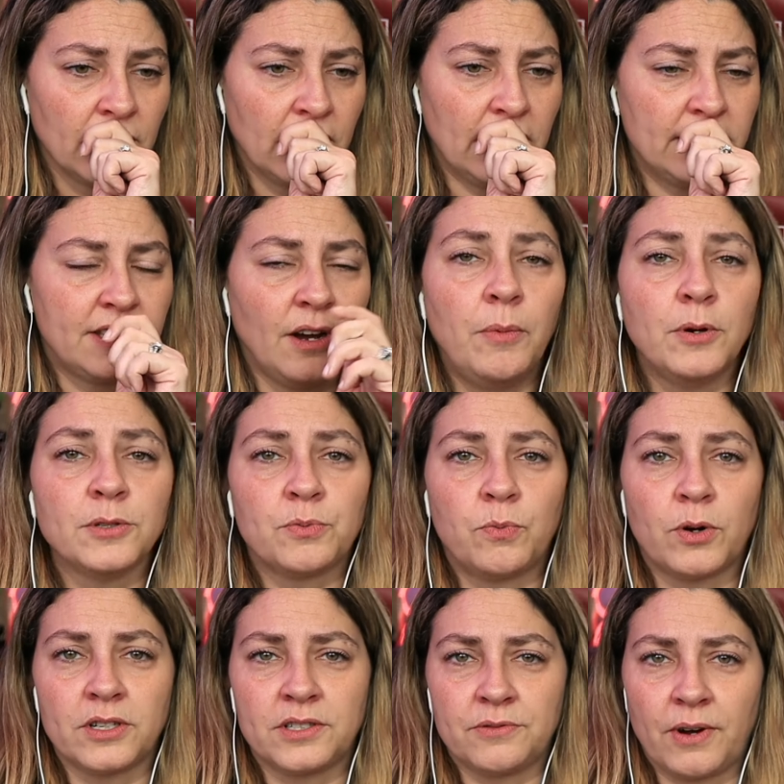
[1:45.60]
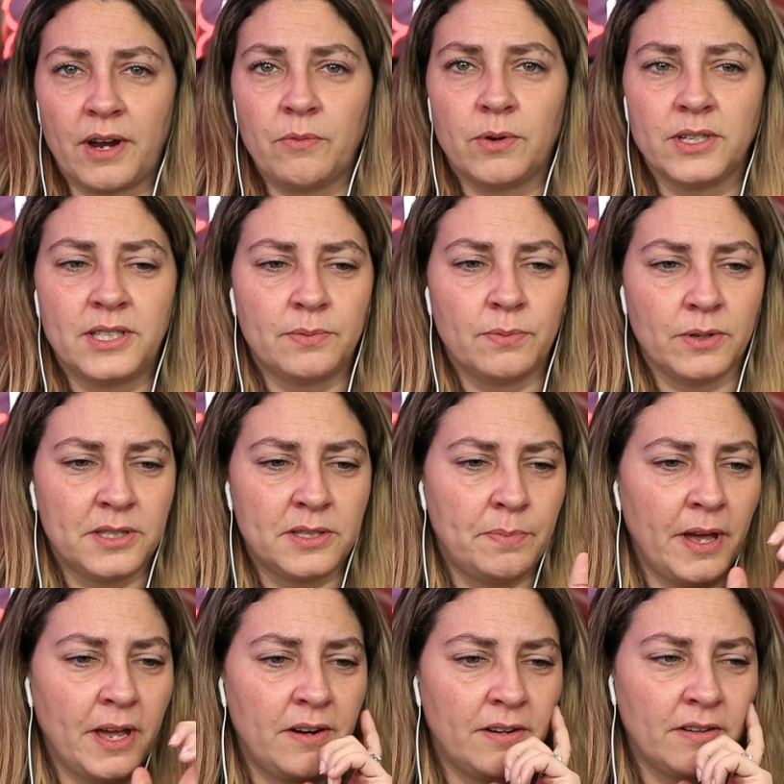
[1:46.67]
It's almost worse, right? What's
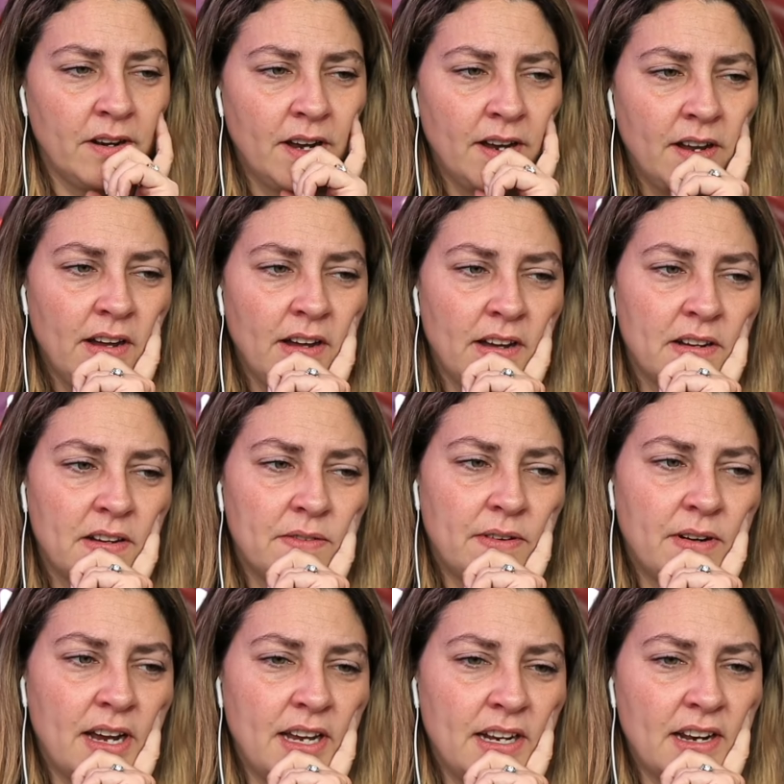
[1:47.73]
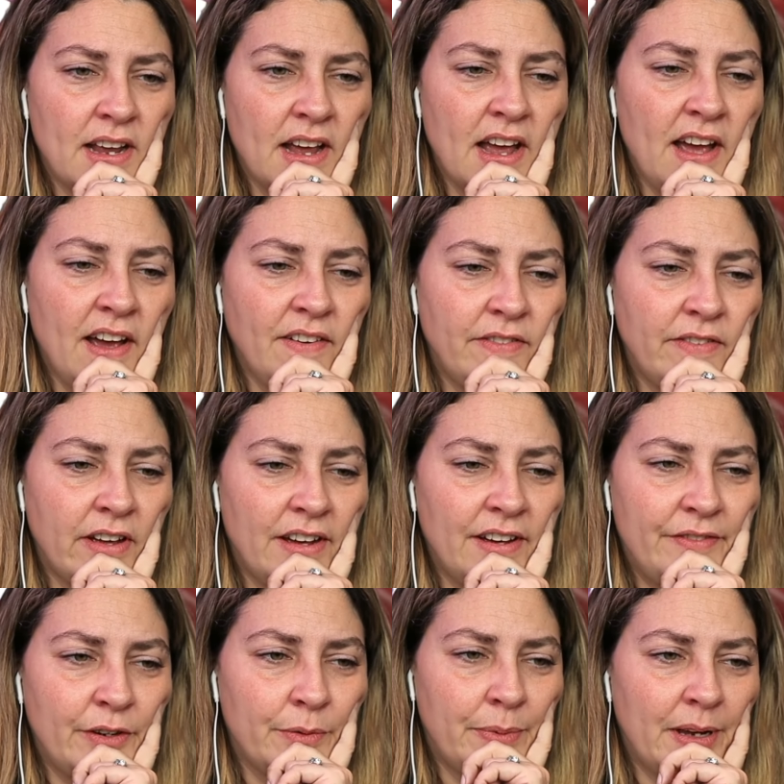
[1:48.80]
better, right?
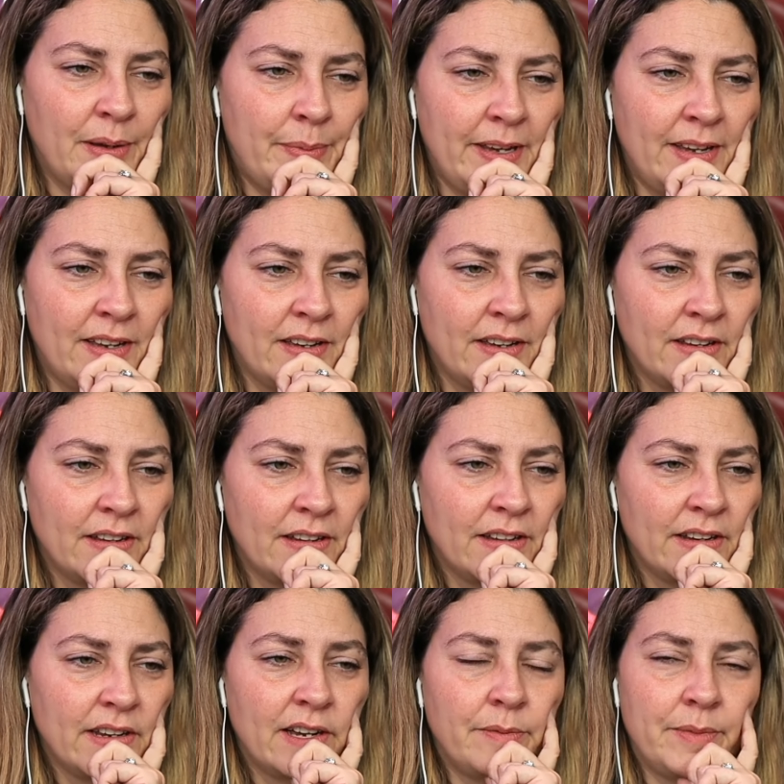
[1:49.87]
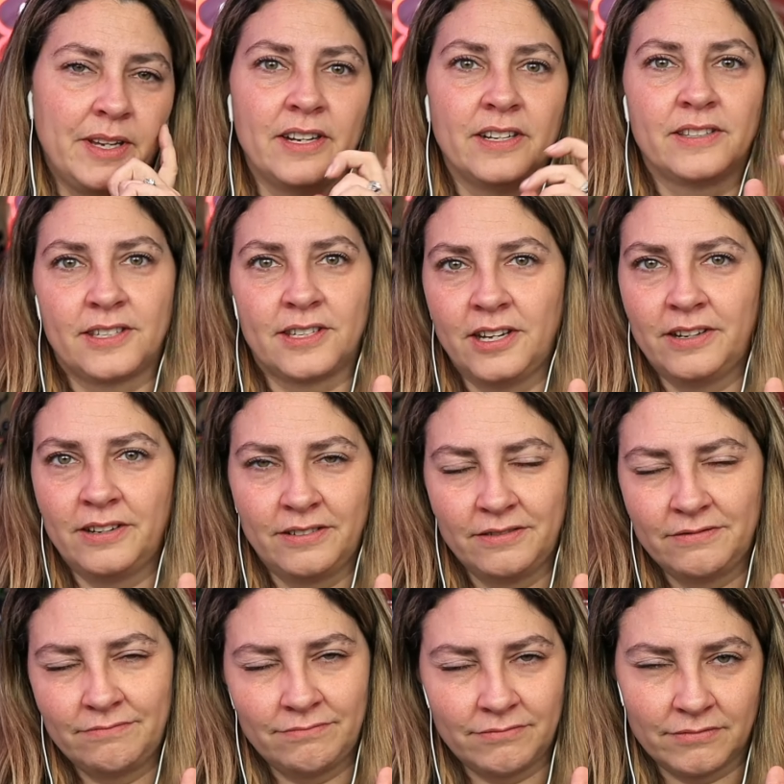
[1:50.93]
Have your baby. I mean, it's
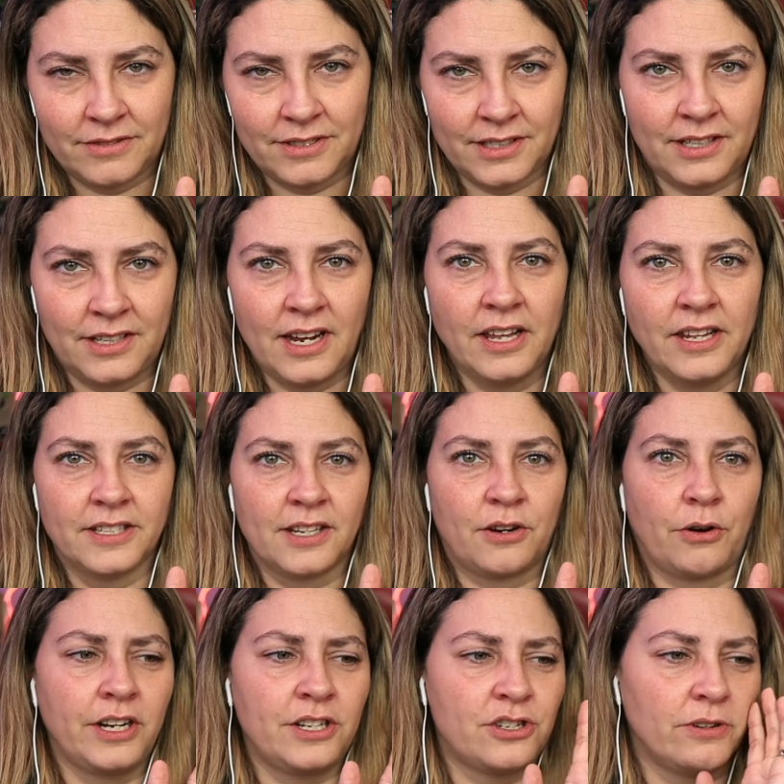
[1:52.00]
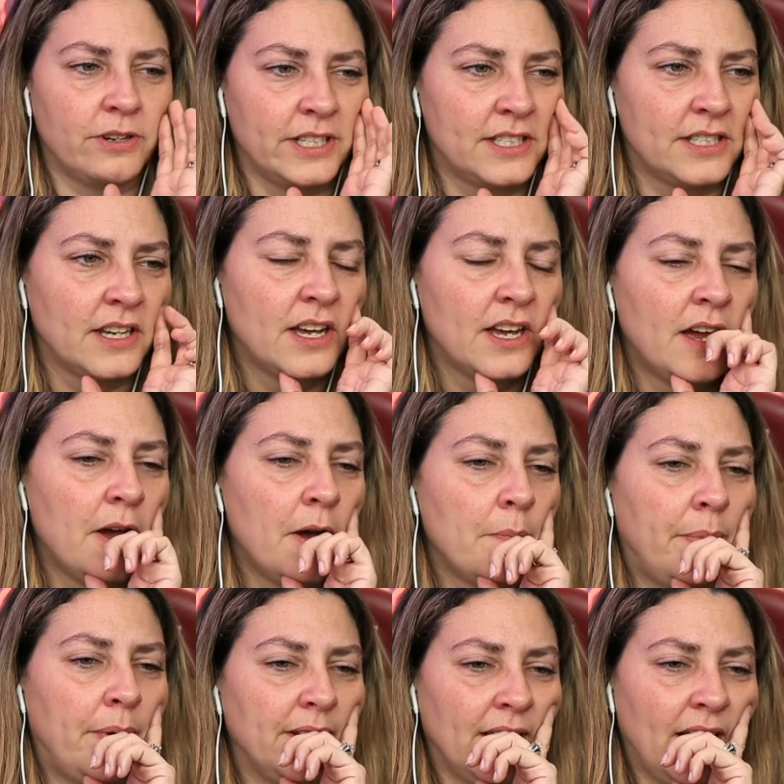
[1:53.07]
none's a great choice,
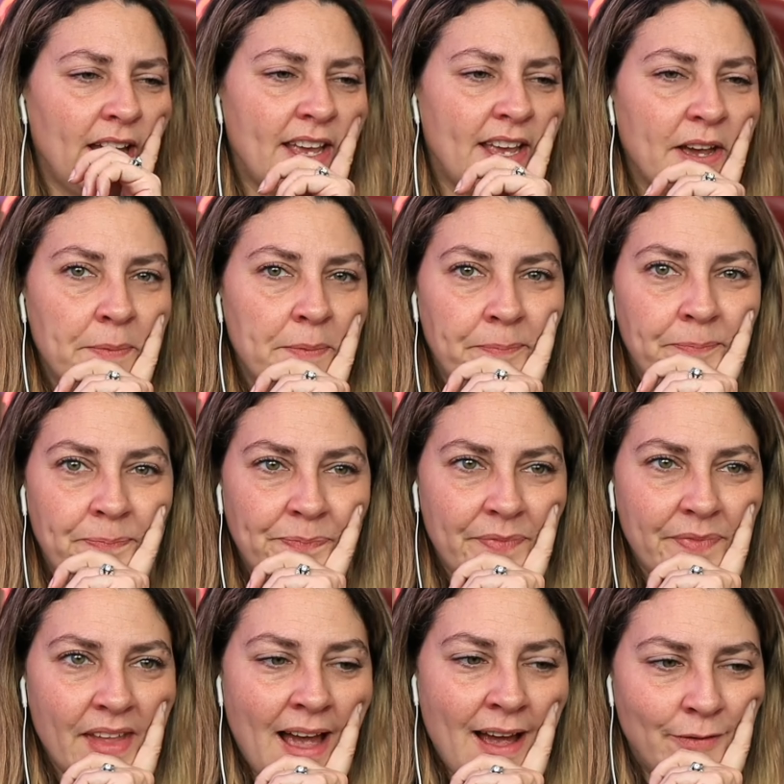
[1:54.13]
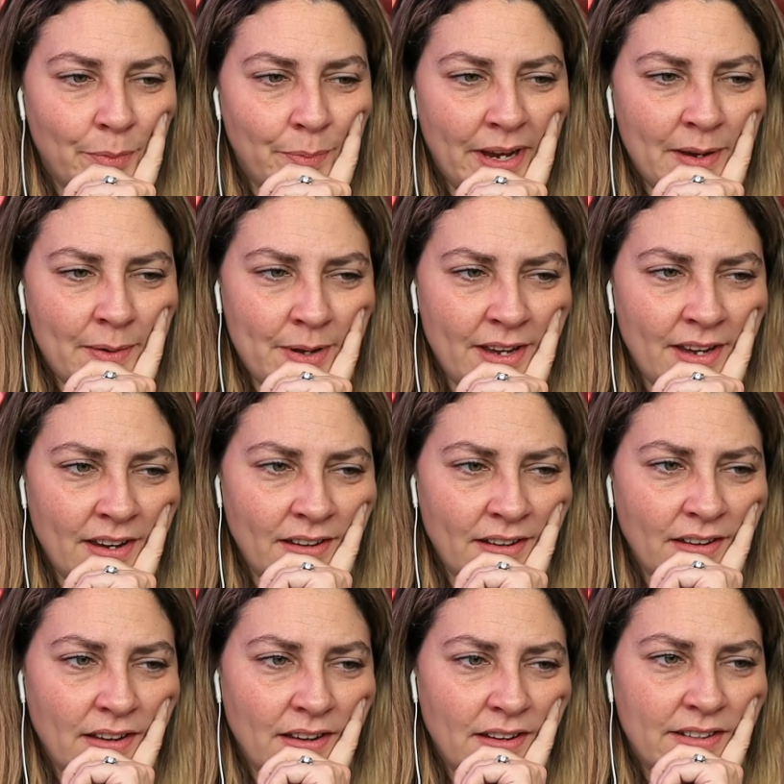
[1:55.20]
but like, have your baby
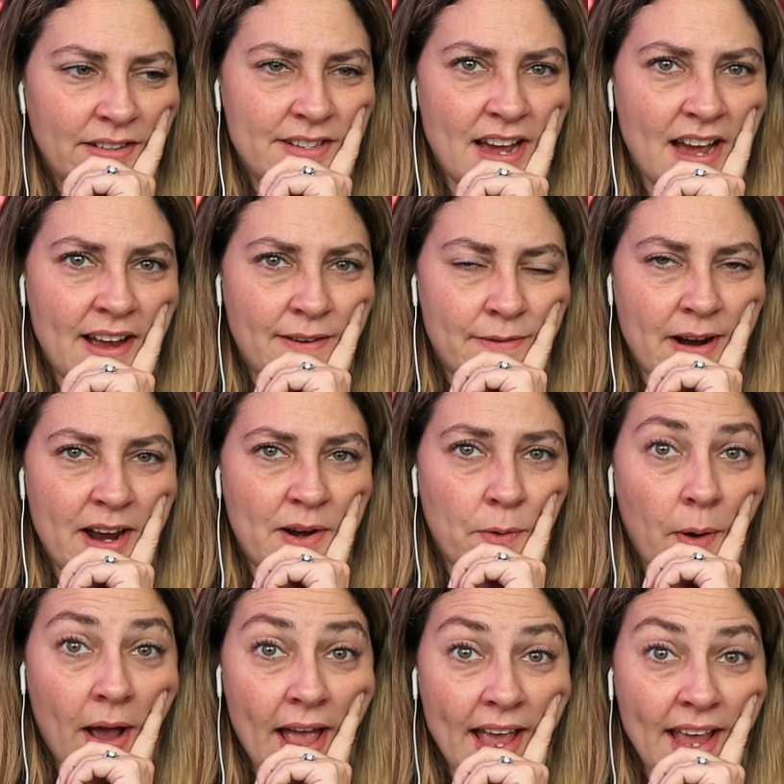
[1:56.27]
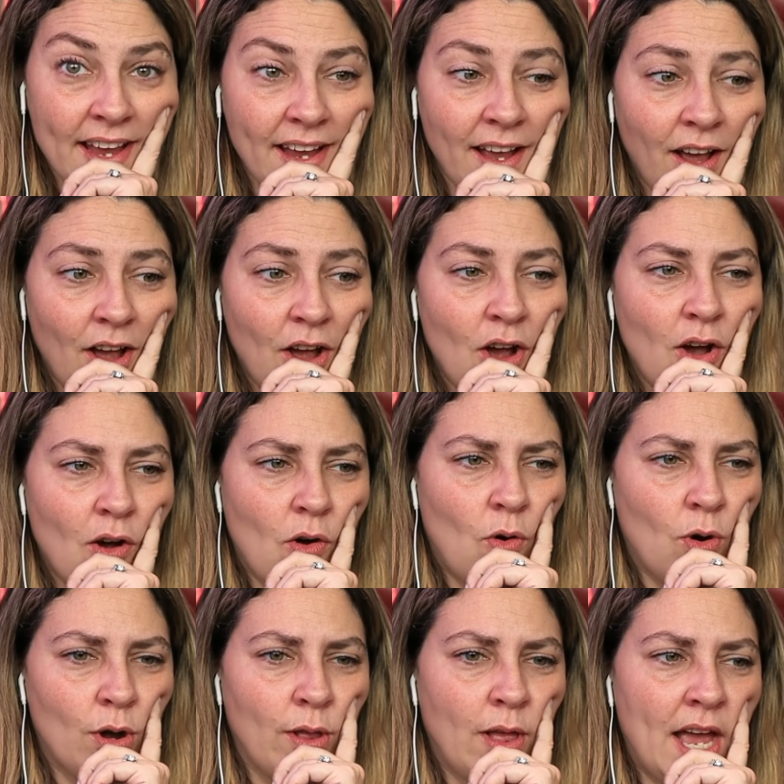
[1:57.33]
die right away,
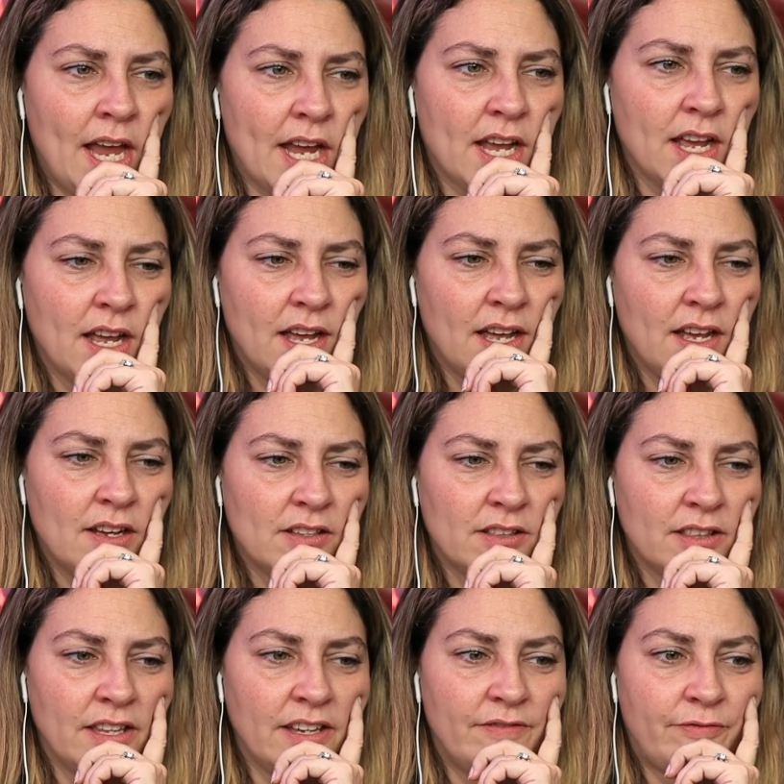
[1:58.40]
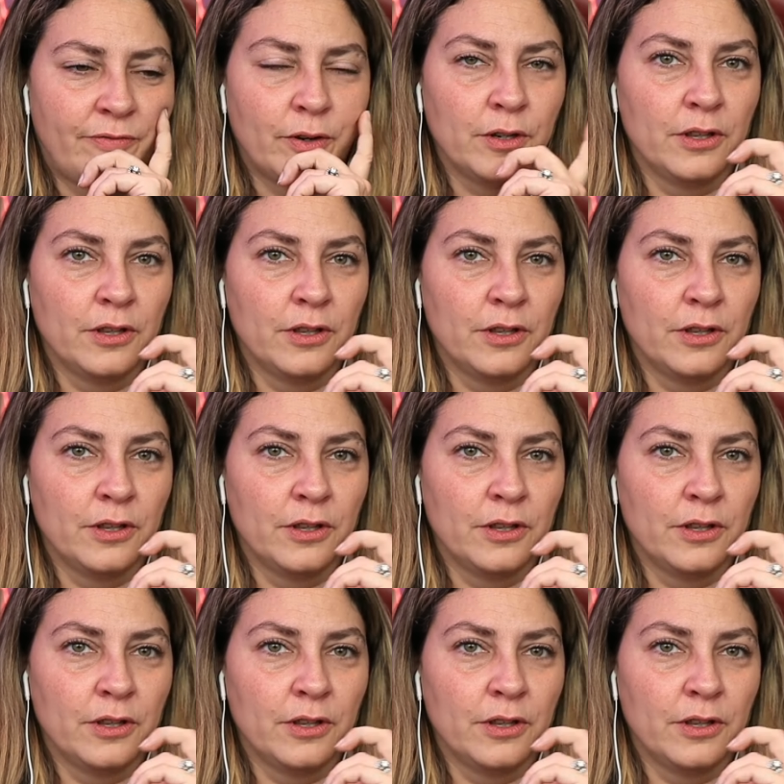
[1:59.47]
or like, live for a